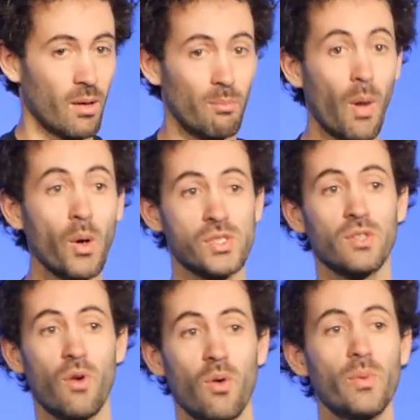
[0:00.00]
Most
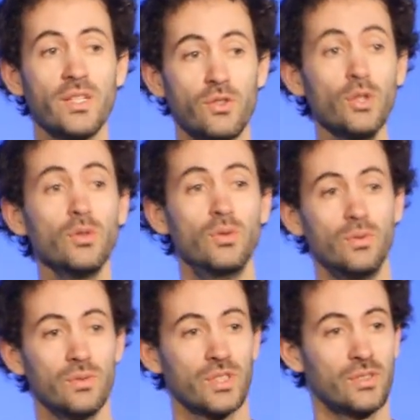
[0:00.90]
of what we
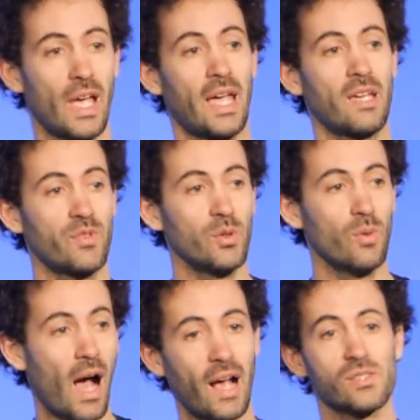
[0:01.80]
do today, if
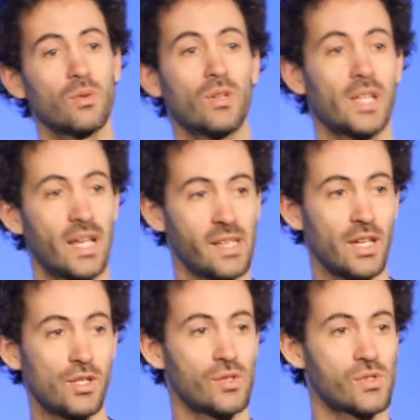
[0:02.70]
you ask
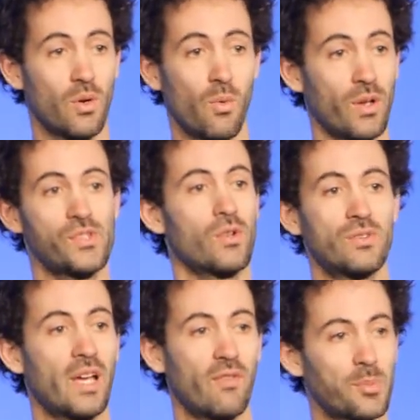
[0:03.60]
organizations, so what's your
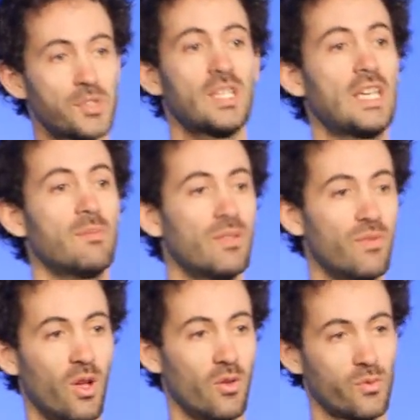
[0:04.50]
DevOps team
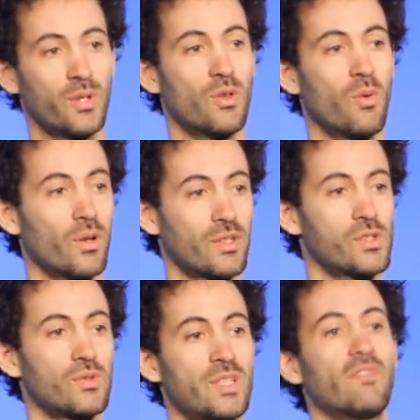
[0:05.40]
involved with, or what does
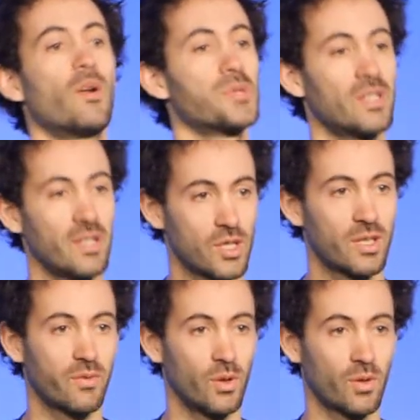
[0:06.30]
your DevOps
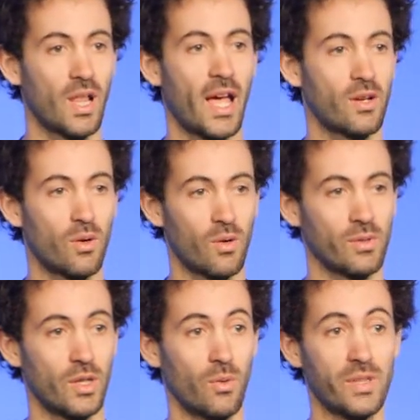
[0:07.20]
initiative look like, or
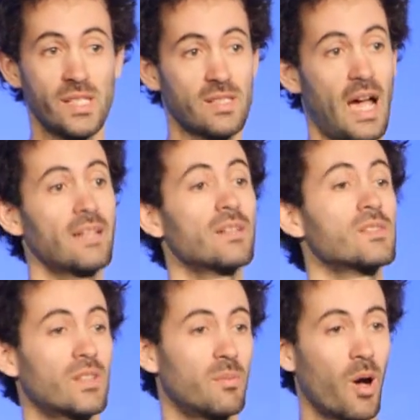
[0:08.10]
you know, all these
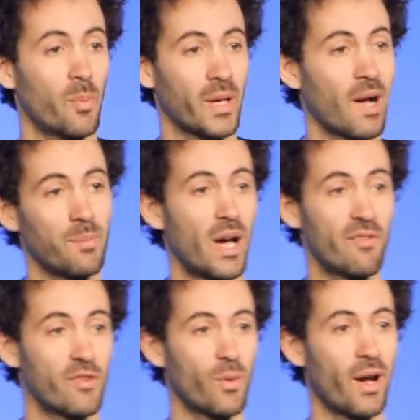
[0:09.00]
titles that are popping up
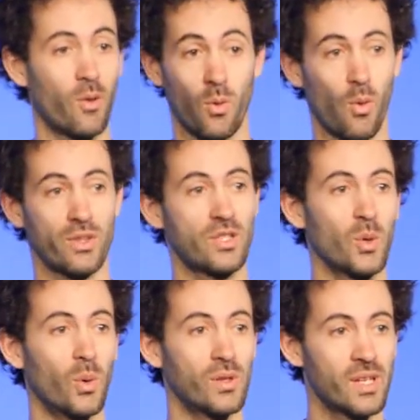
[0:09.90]
everywhere, or, or the
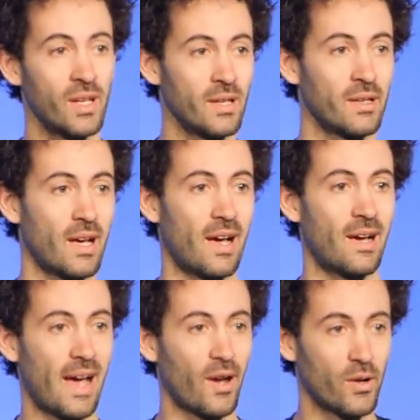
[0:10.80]
tools.
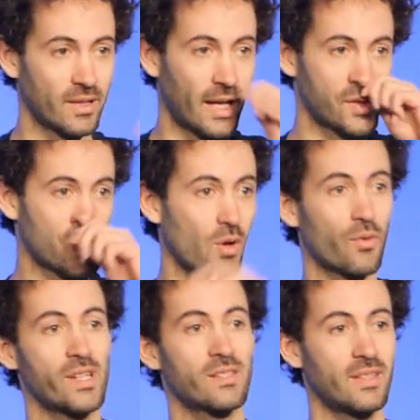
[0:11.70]
Uh, I heard a nice joke
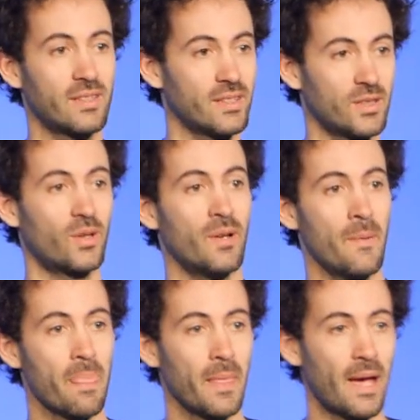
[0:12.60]
recently that, you know,
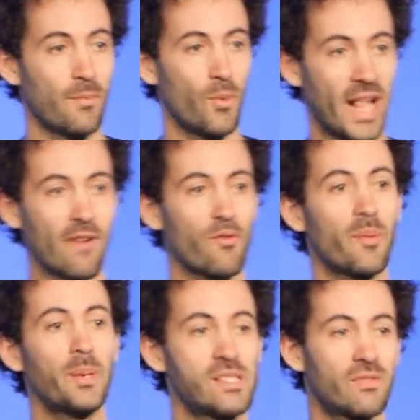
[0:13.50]
uh, whenever
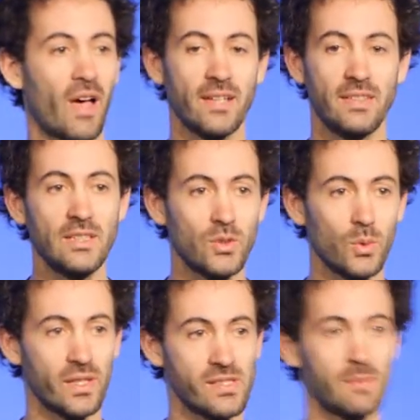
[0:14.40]
a piece of IT
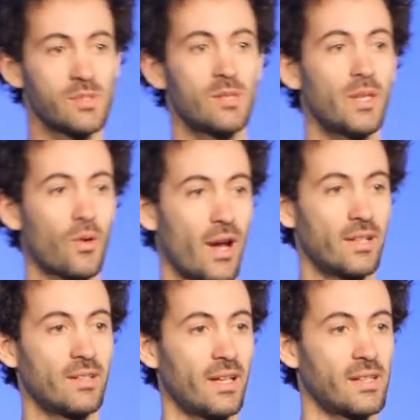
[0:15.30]
tooling seems to be
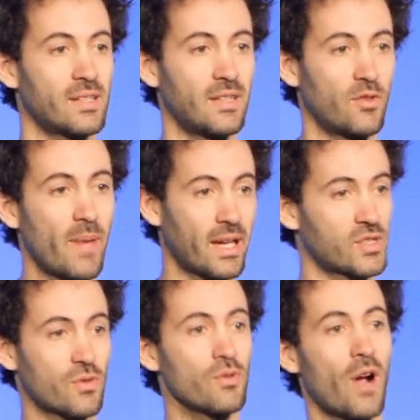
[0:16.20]
created, it's a, if you make a
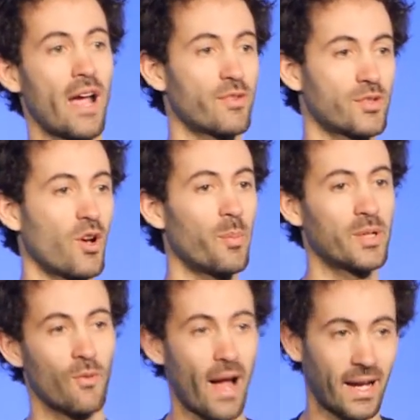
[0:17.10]
screwdriver to
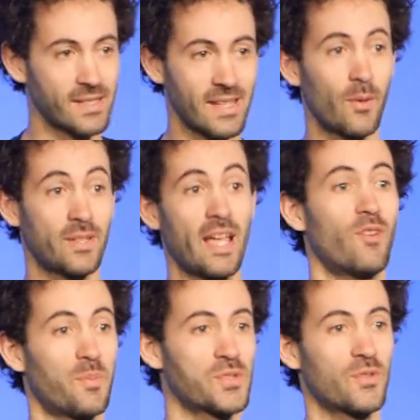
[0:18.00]
open a rack, it's now a
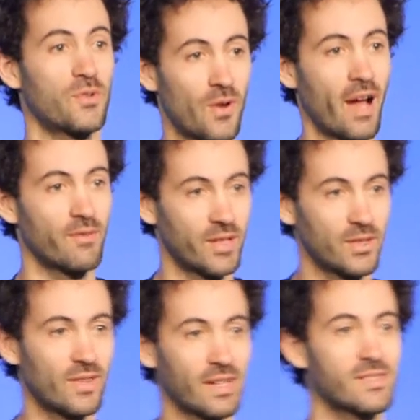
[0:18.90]
DevOps screwdriver. You
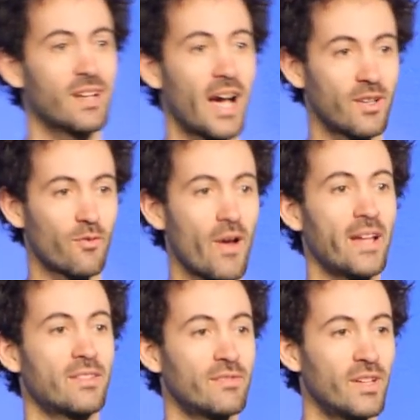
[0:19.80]
know, that's the kind of
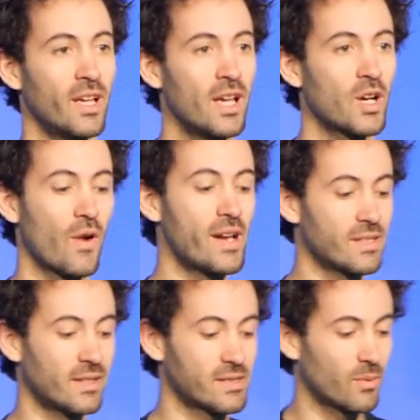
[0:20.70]
rate of
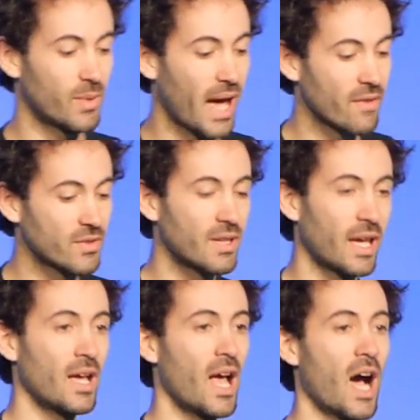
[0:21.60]
craziness that we have today.